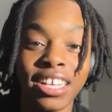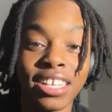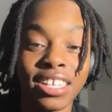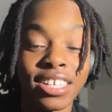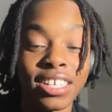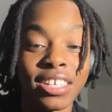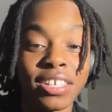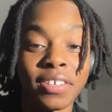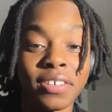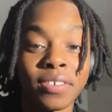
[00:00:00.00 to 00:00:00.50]

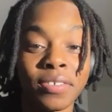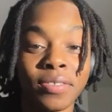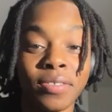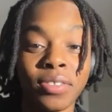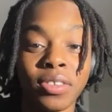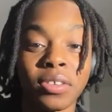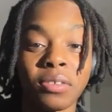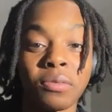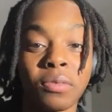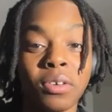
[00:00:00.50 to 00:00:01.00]
Yeah,
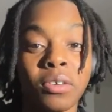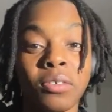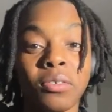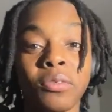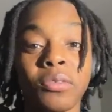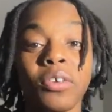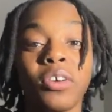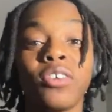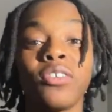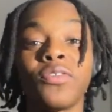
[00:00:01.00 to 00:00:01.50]
we're
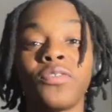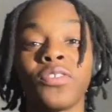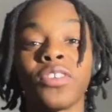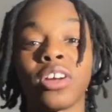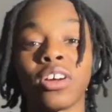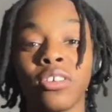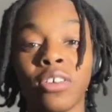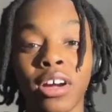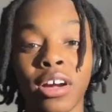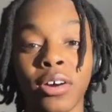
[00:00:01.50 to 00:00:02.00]
gonna
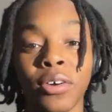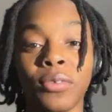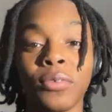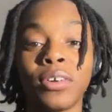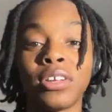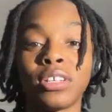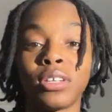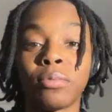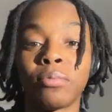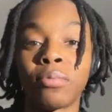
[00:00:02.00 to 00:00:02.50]
figure out
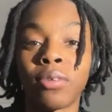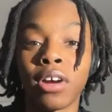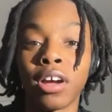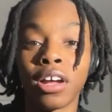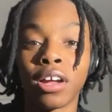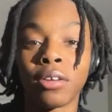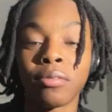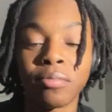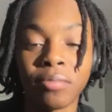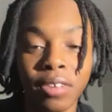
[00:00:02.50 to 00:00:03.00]
what the
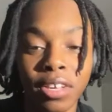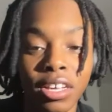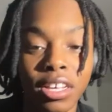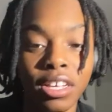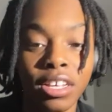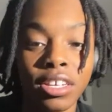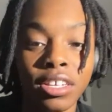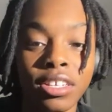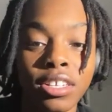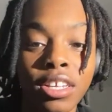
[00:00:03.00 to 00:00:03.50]
problem
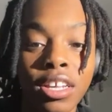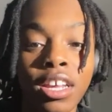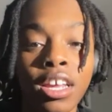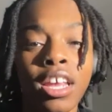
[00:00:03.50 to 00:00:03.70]
is